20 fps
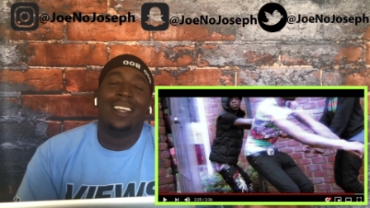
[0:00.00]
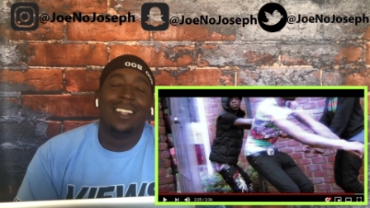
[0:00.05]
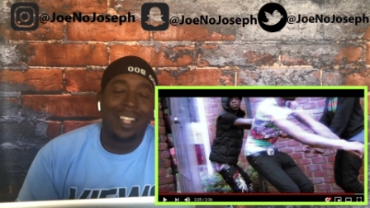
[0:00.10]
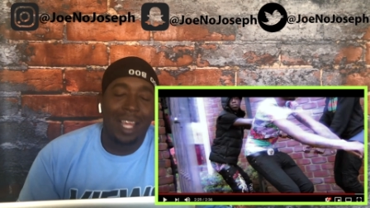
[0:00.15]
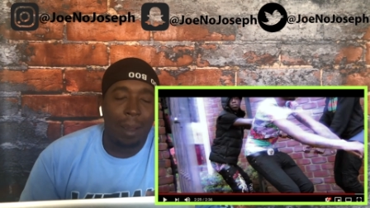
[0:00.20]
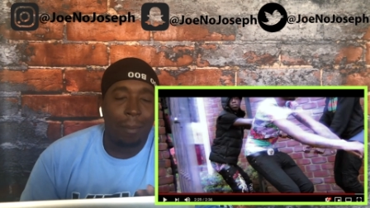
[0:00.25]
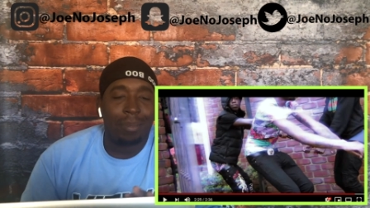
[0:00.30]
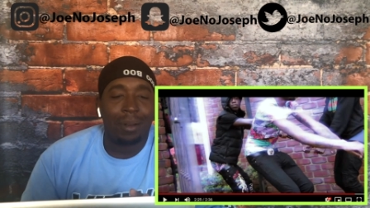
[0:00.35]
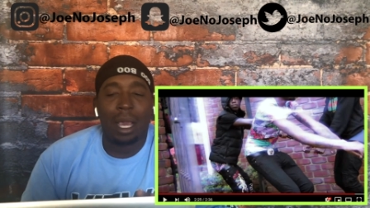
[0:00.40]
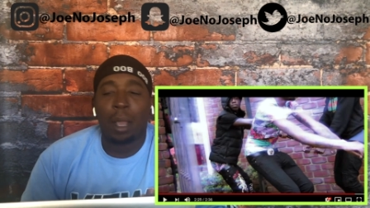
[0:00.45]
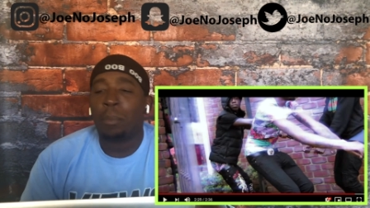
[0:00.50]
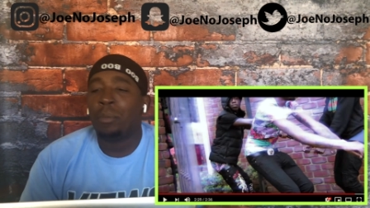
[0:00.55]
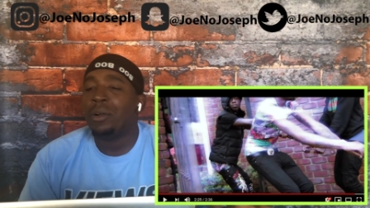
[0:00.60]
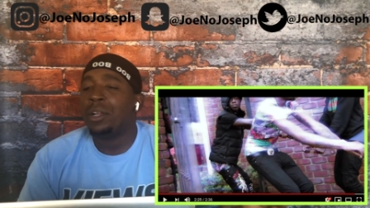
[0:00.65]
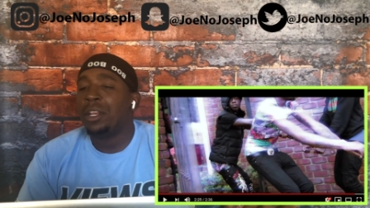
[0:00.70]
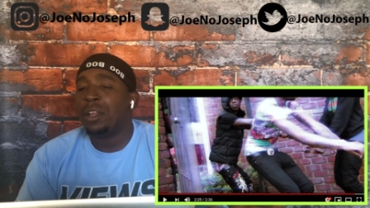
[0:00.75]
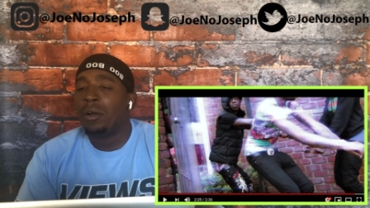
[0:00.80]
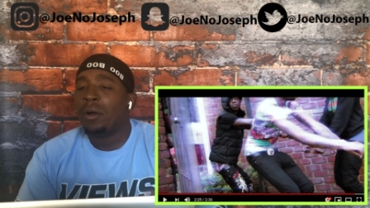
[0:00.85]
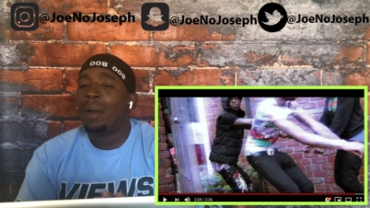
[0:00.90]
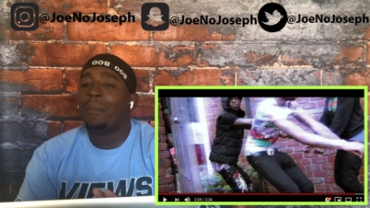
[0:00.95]
Let
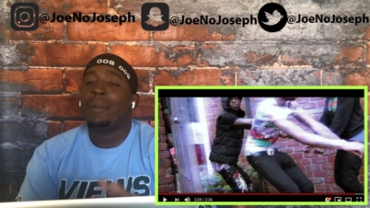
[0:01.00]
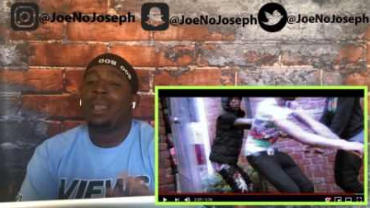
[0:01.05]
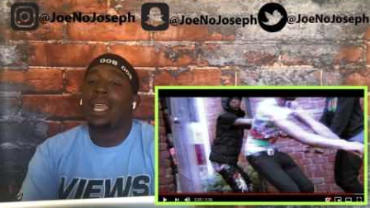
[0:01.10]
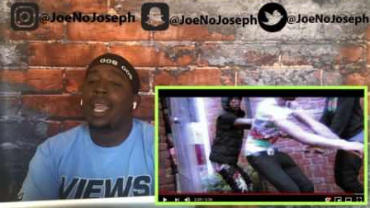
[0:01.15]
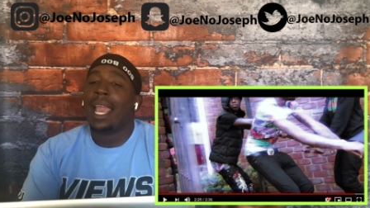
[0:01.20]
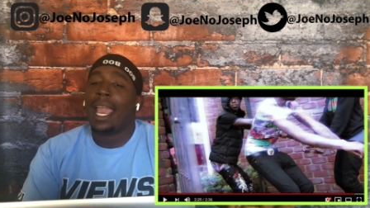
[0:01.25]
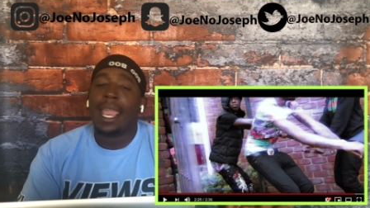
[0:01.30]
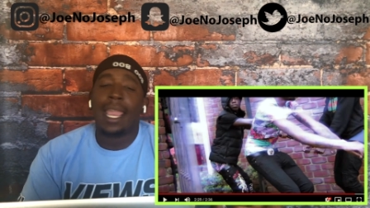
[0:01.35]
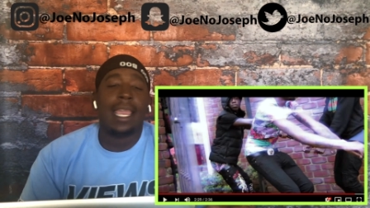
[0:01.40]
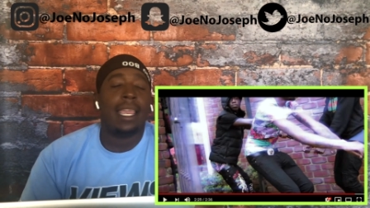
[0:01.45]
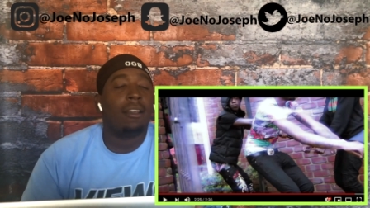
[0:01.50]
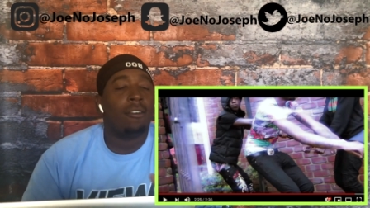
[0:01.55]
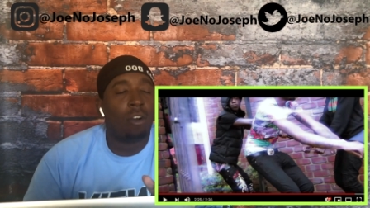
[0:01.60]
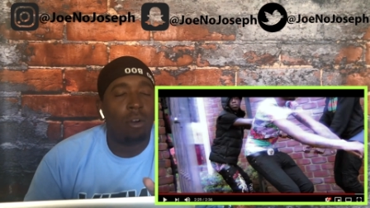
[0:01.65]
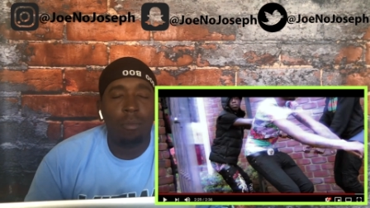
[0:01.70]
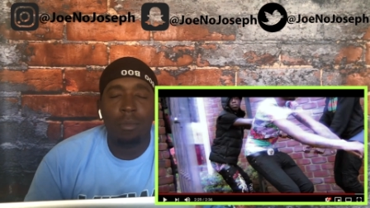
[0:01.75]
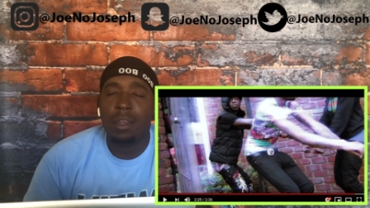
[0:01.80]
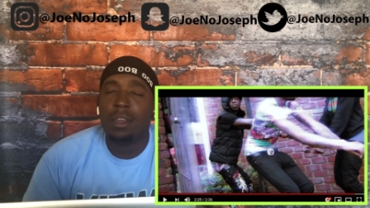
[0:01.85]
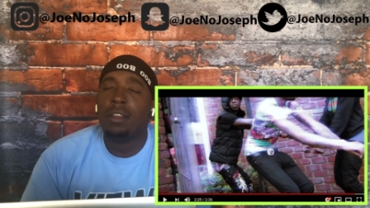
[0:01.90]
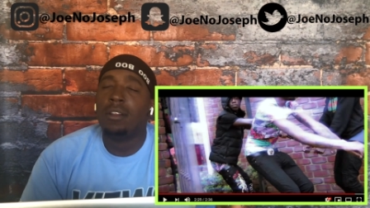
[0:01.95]
Blocboy know. I mean, hey,
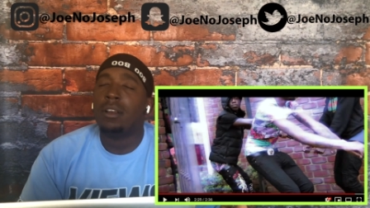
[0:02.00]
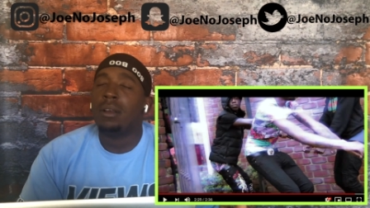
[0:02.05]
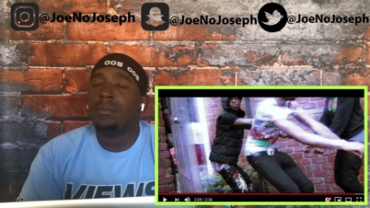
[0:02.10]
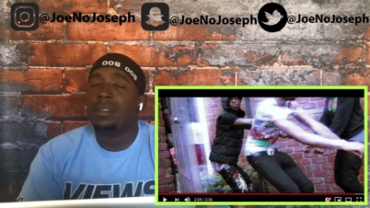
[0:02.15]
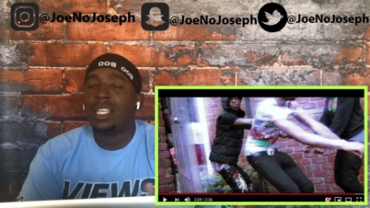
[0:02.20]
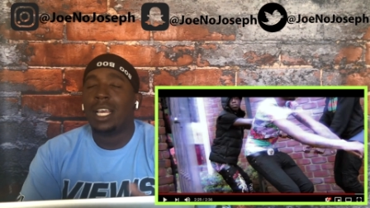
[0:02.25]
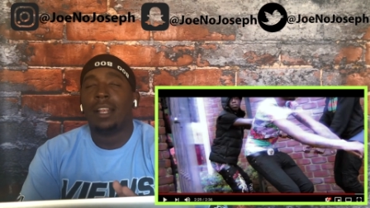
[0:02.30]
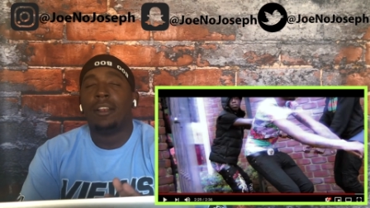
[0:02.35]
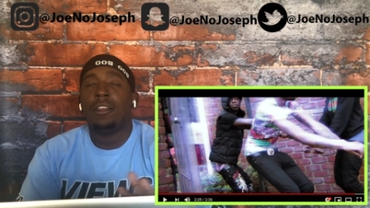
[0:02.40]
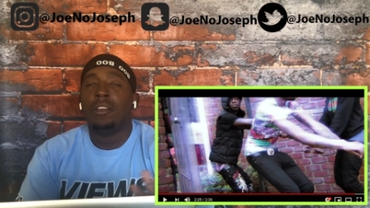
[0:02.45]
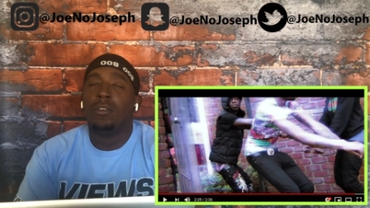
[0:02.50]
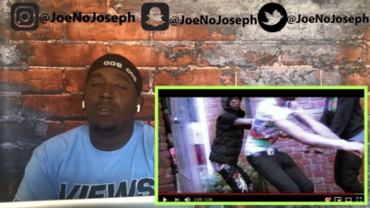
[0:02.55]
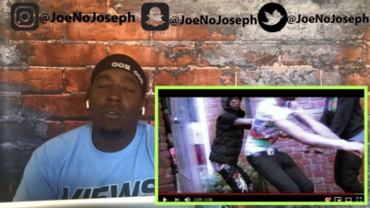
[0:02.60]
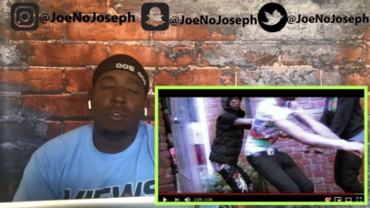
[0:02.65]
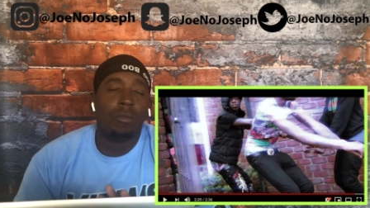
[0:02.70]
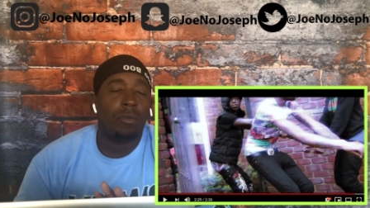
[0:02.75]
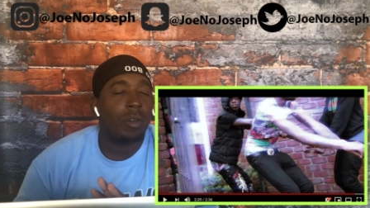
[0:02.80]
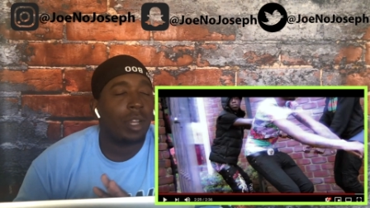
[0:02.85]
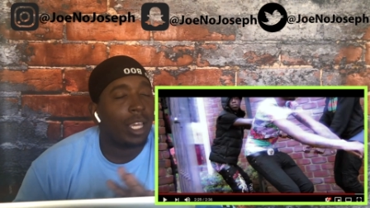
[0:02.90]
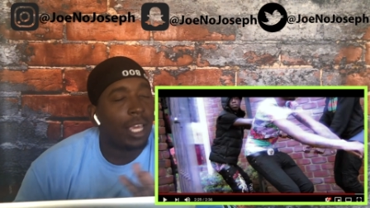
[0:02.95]
homie, you know what I'm saying? I know you're
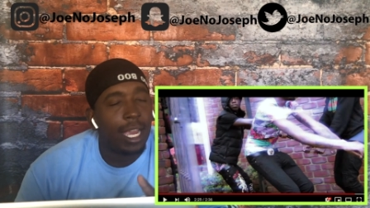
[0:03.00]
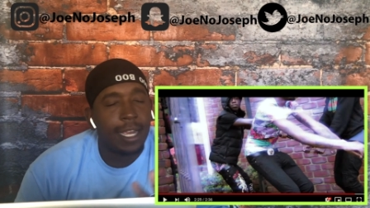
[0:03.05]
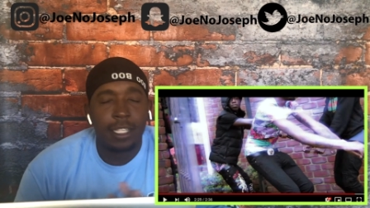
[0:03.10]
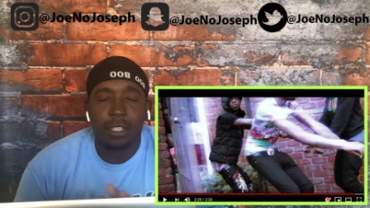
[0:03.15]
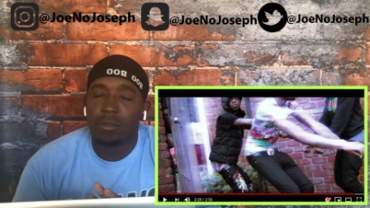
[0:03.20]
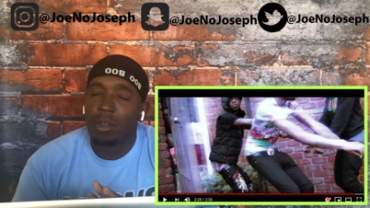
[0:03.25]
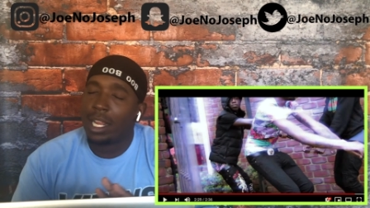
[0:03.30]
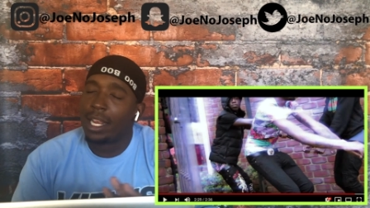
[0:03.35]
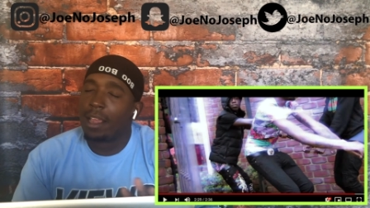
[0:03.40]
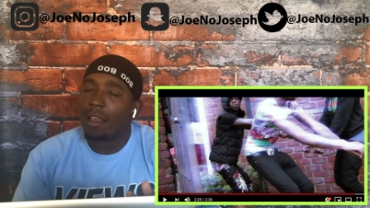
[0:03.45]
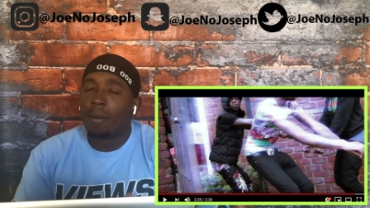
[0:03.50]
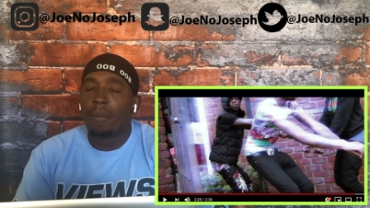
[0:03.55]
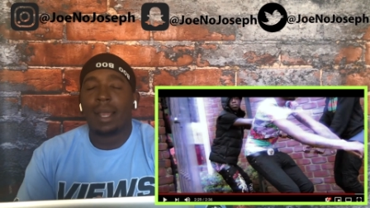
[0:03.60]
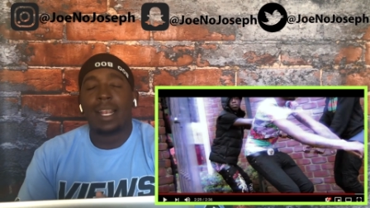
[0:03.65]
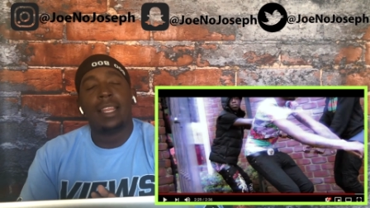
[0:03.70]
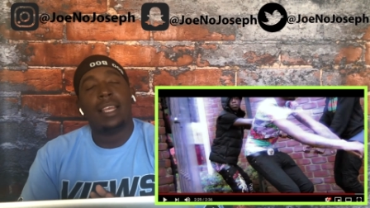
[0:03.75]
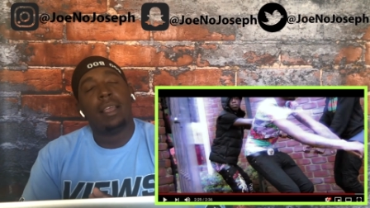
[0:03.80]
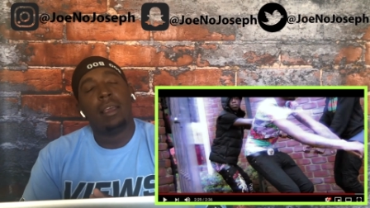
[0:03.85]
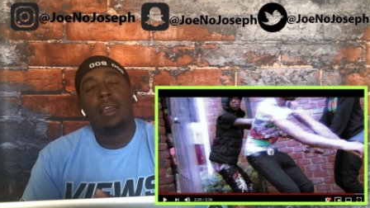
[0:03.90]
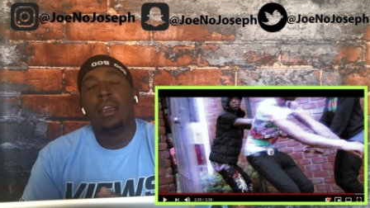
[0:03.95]
going through a case right now,
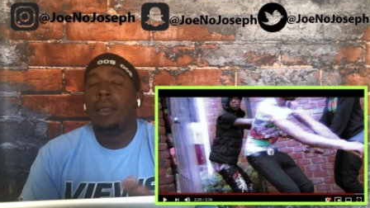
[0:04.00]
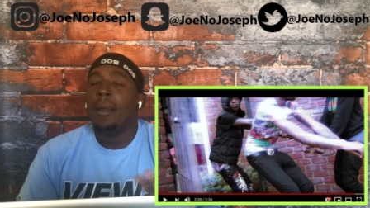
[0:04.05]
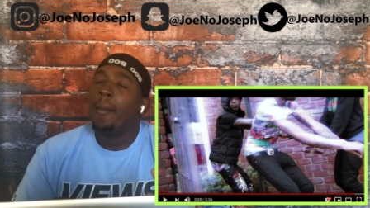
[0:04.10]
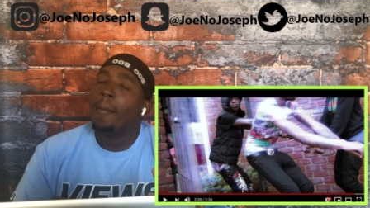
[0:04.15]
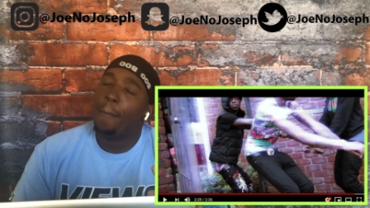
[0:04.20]
my nigga.